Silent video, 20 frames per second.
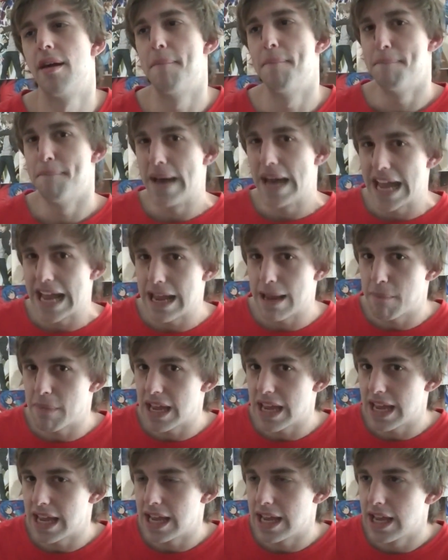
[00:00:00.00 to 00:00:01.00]

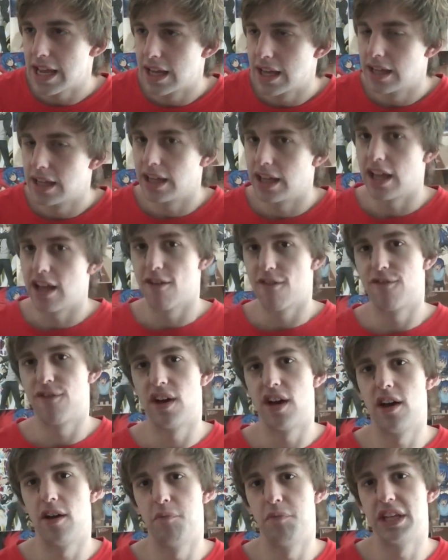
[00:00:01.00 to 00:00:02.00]
maybe if
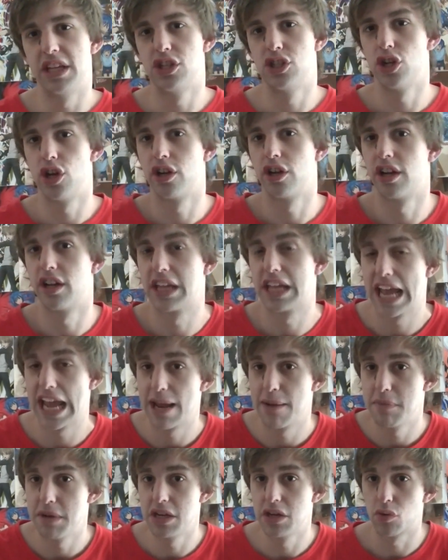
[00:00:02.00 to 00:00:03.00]
um, Link Joker
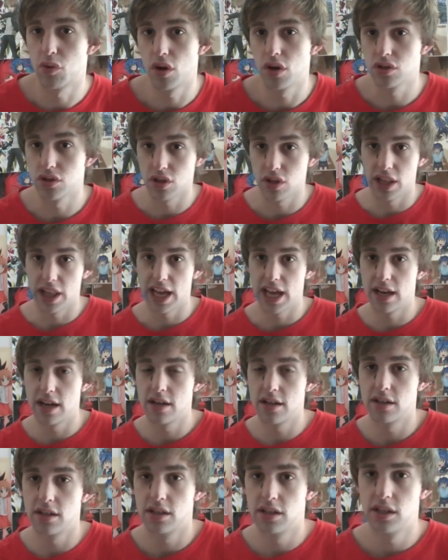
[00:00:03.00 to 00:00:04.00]
can be cross-clan,